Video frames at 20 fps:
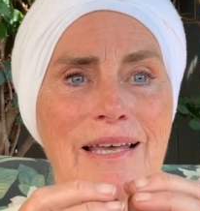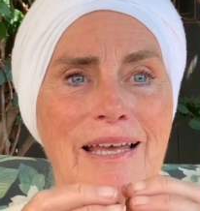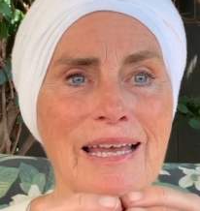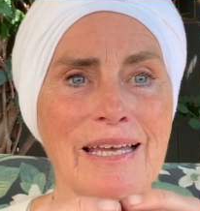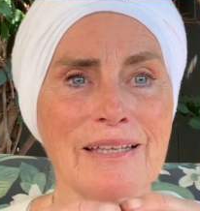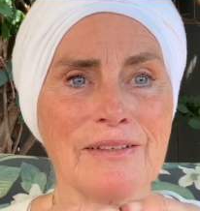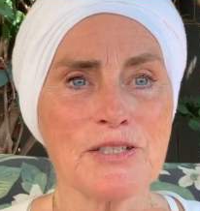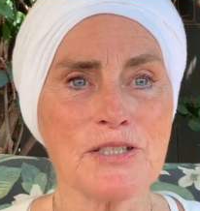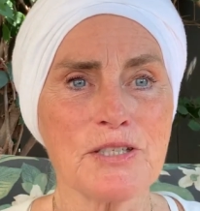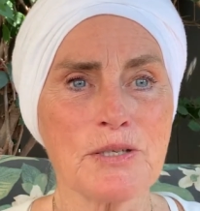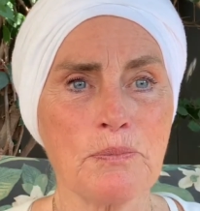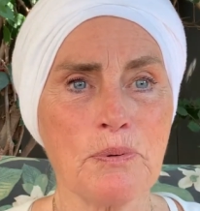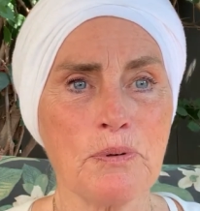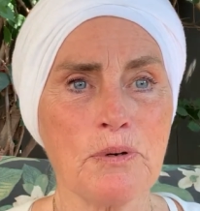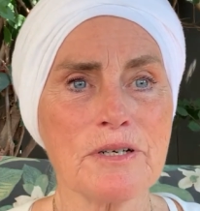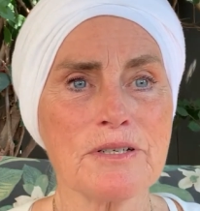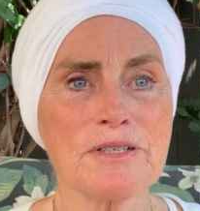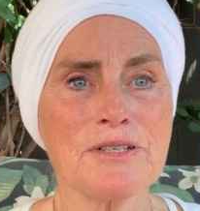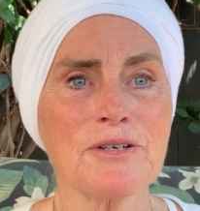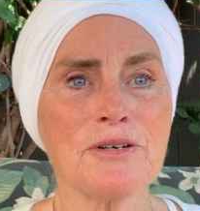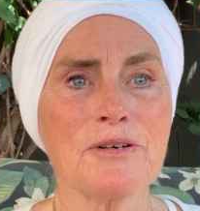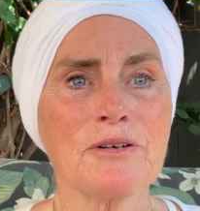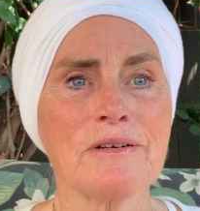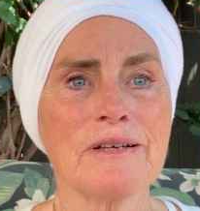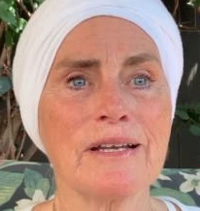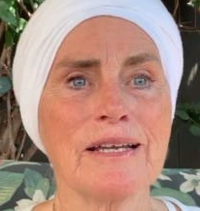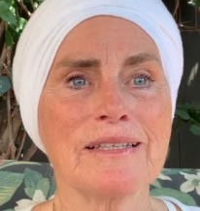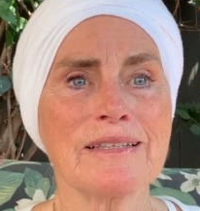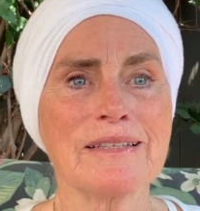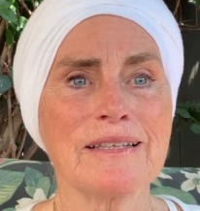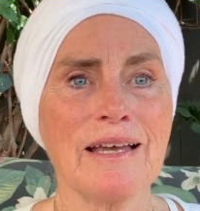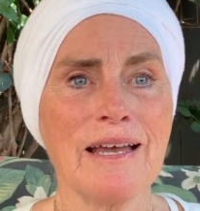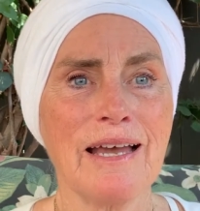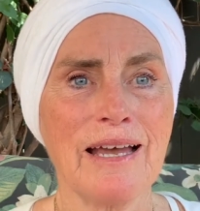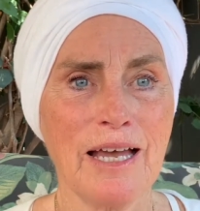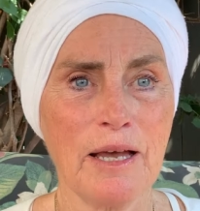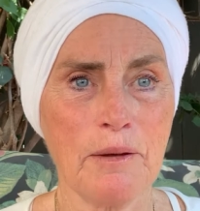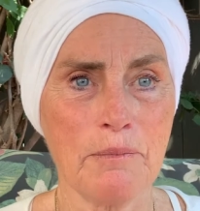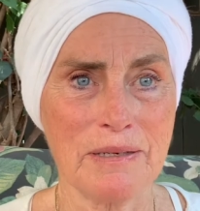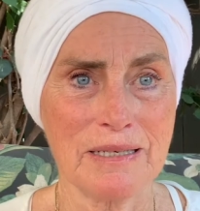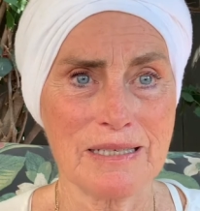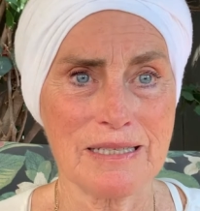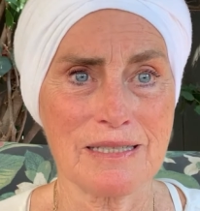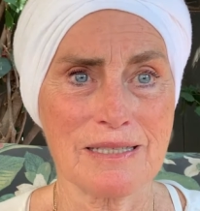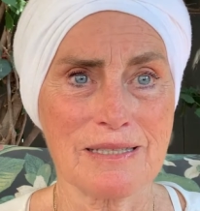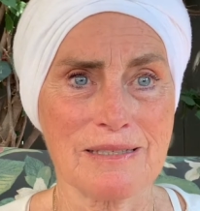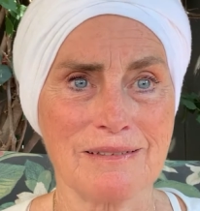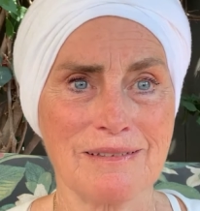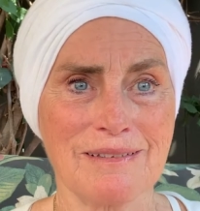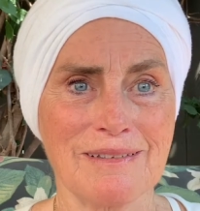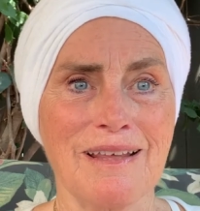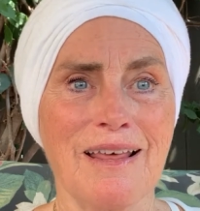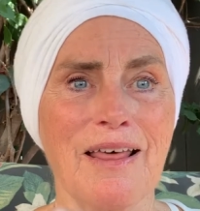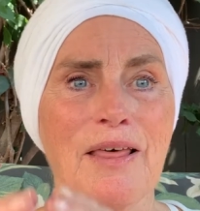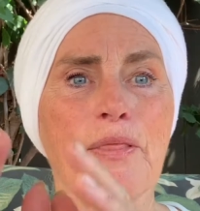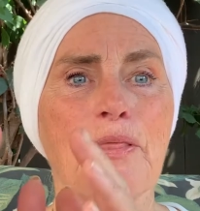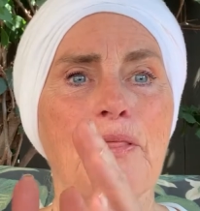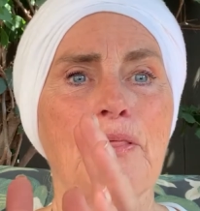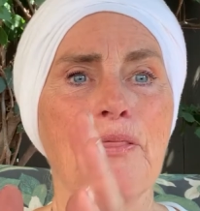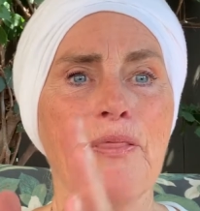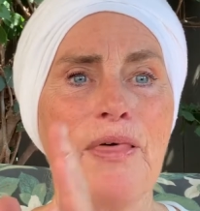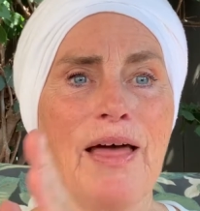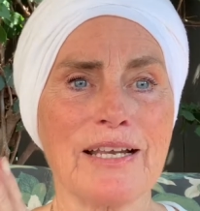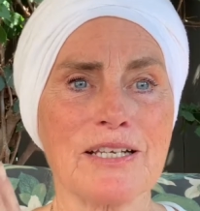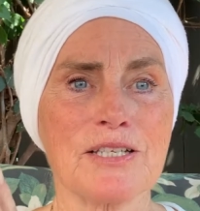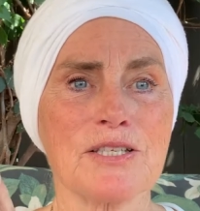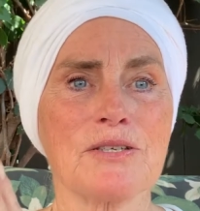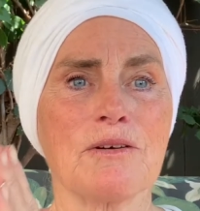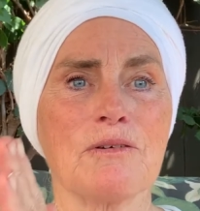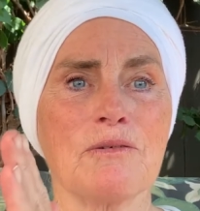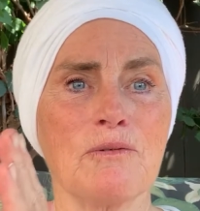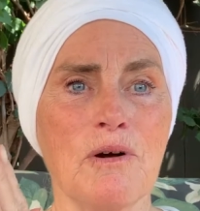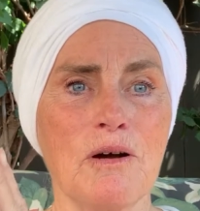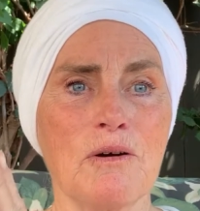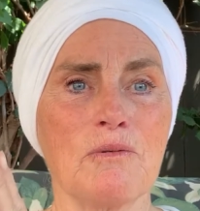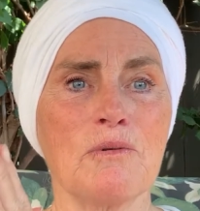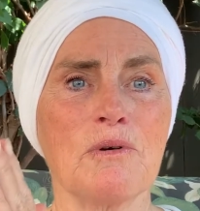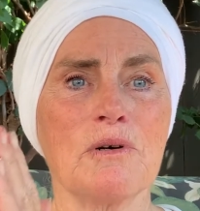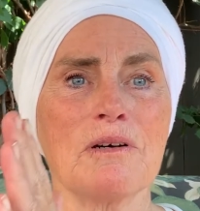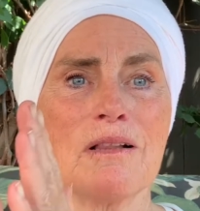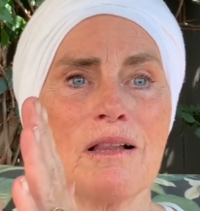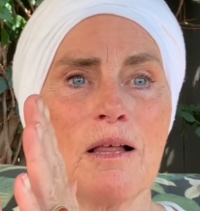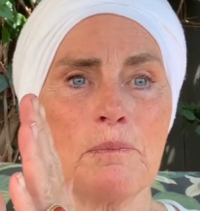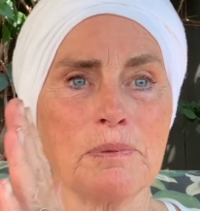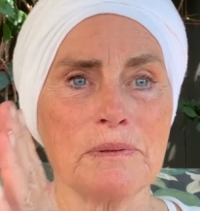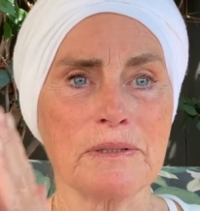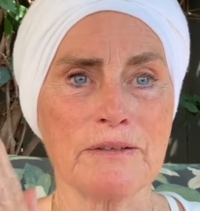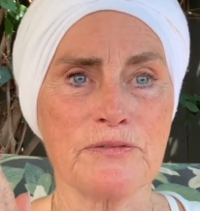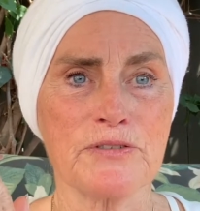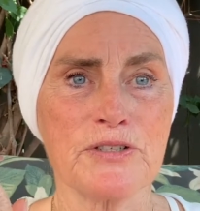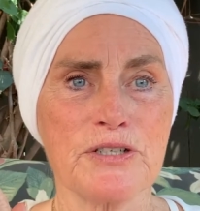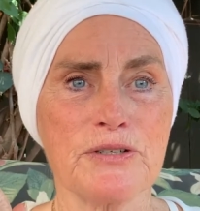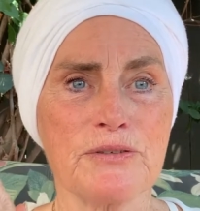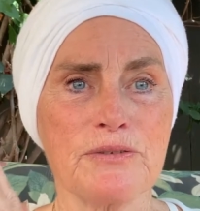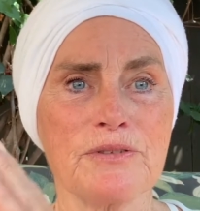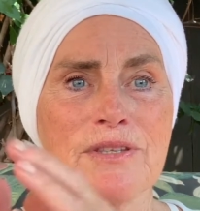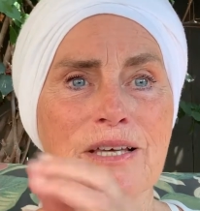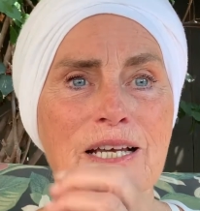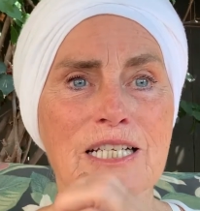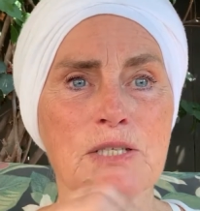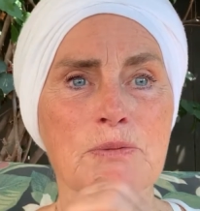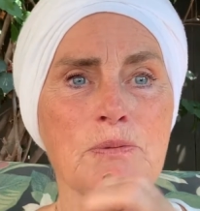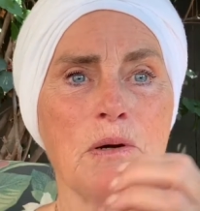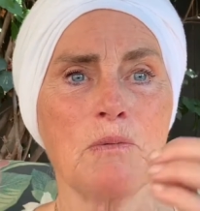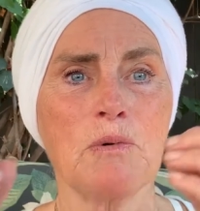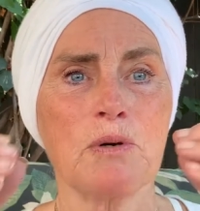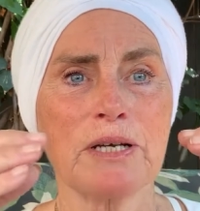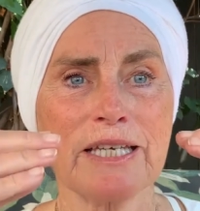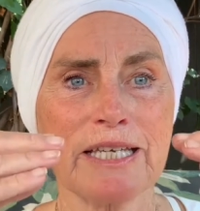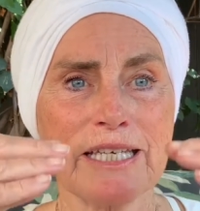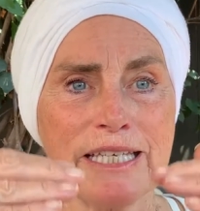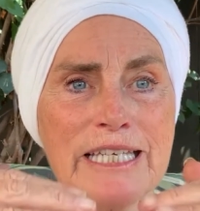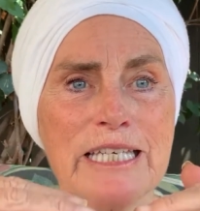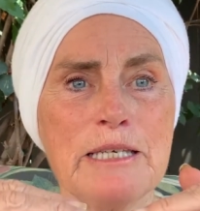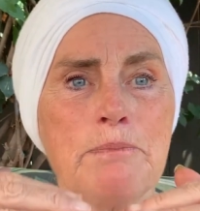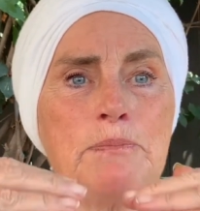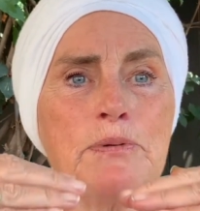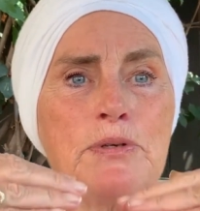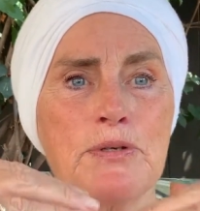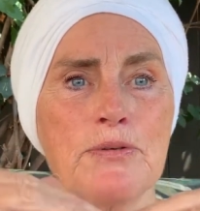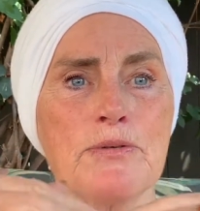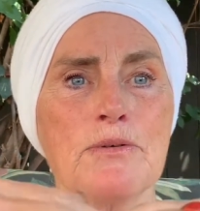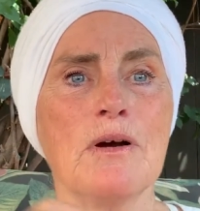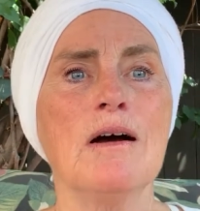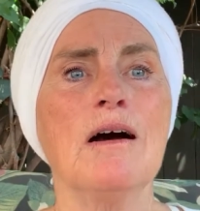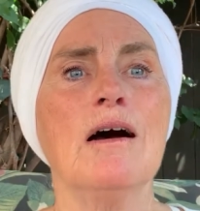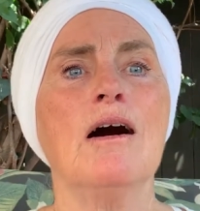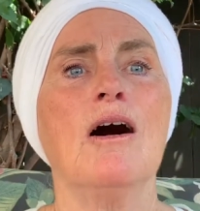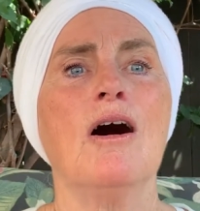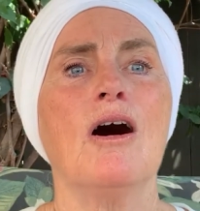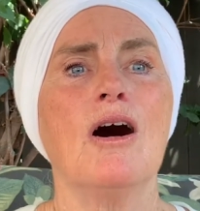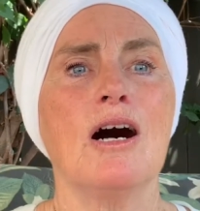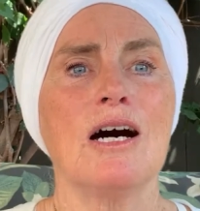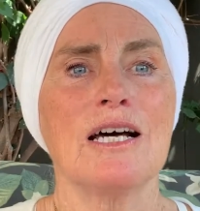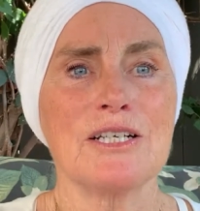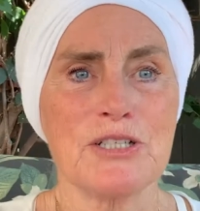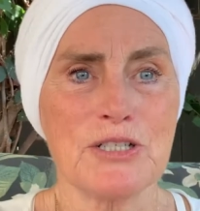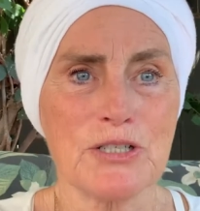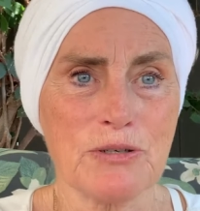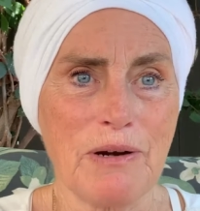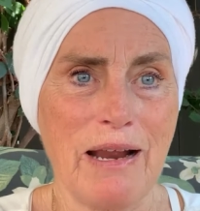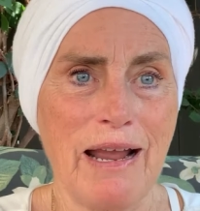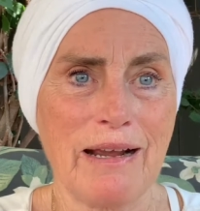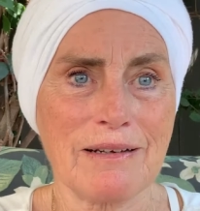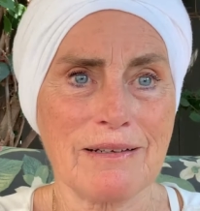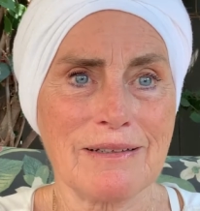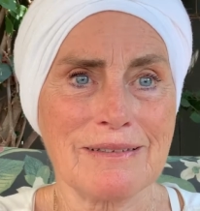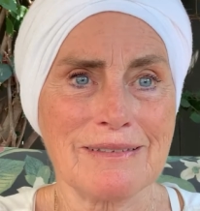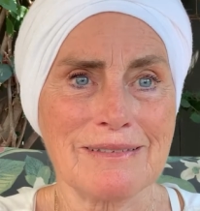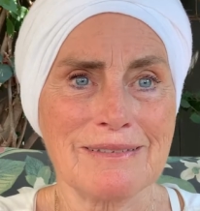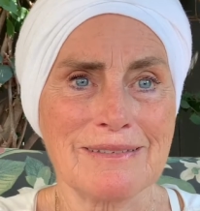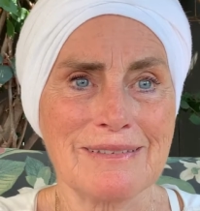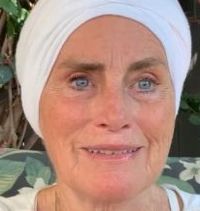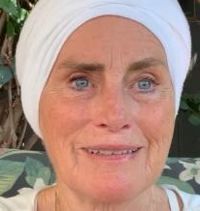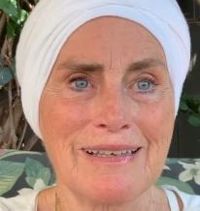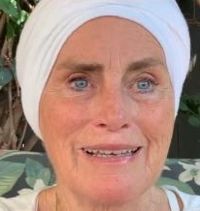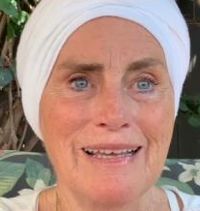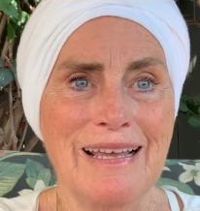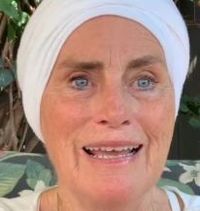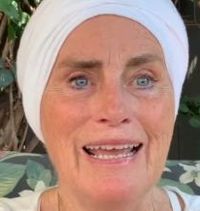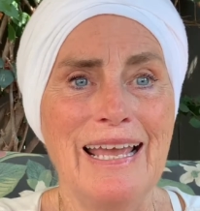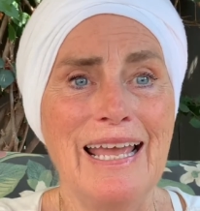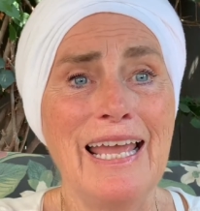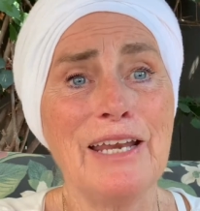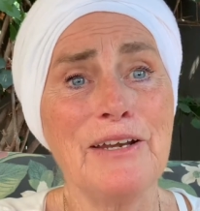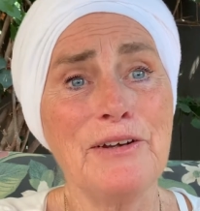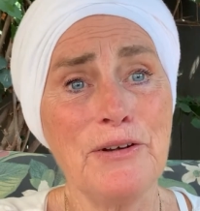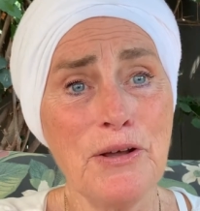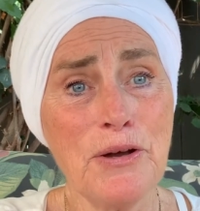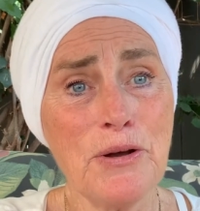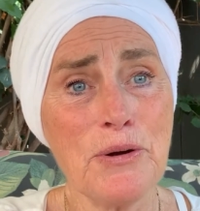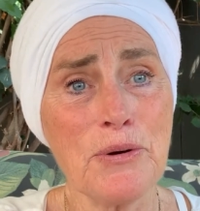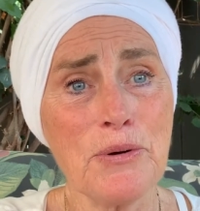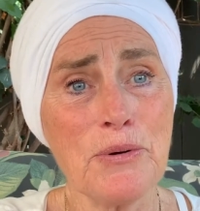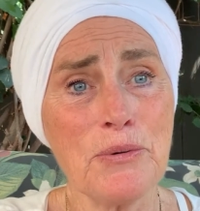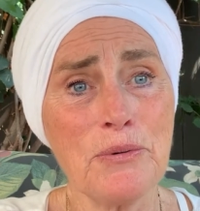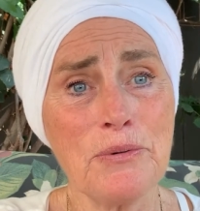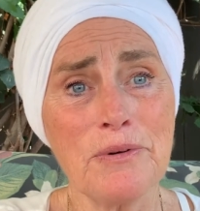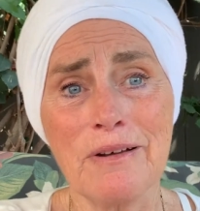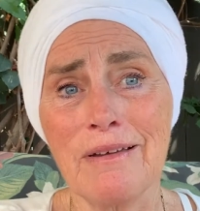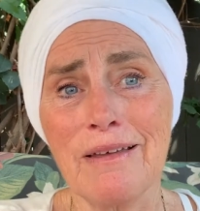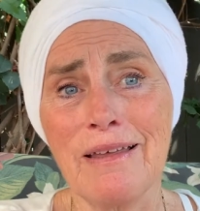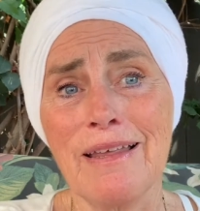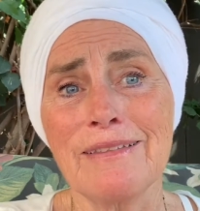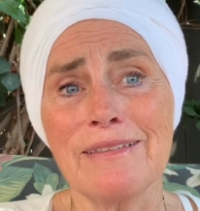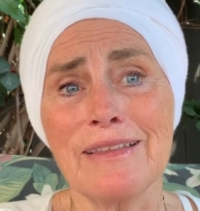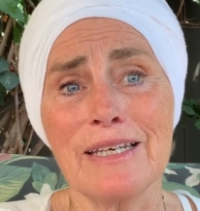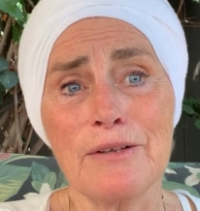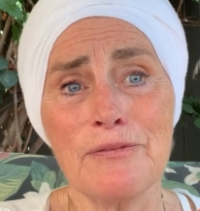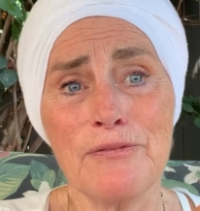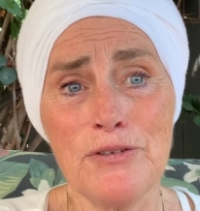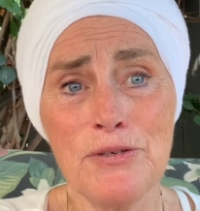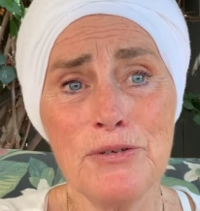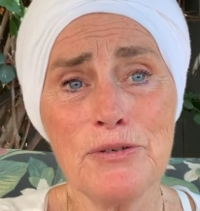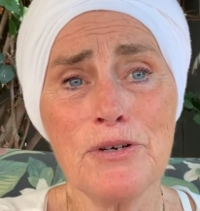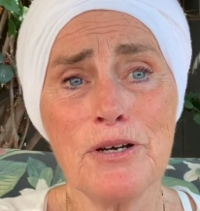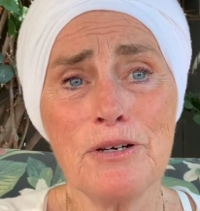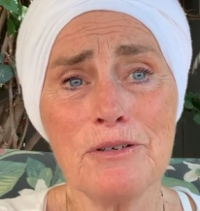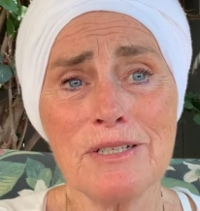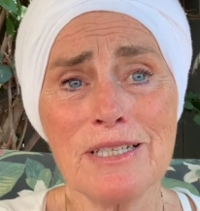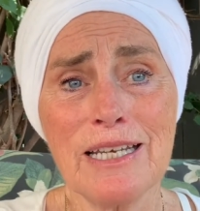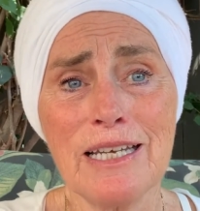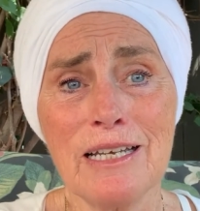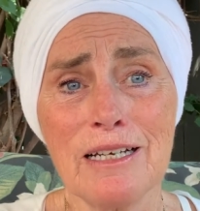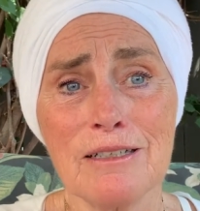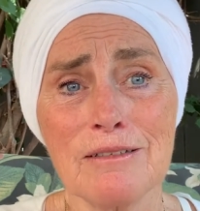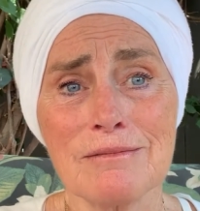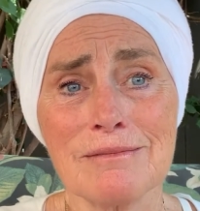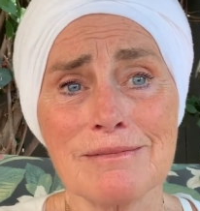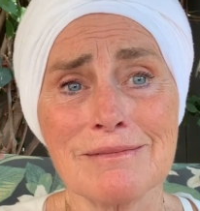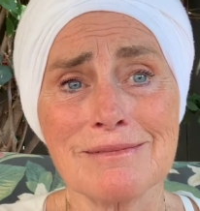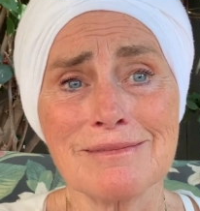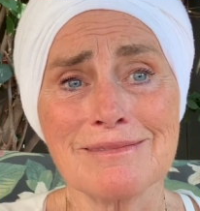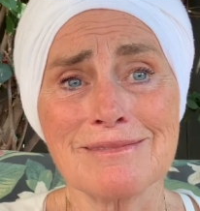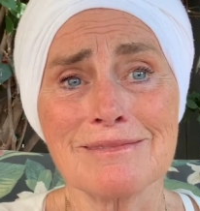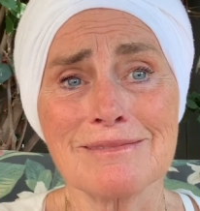and the support to create the habits, that's what will uplift you. That's what will keep you on track. And know that if you go down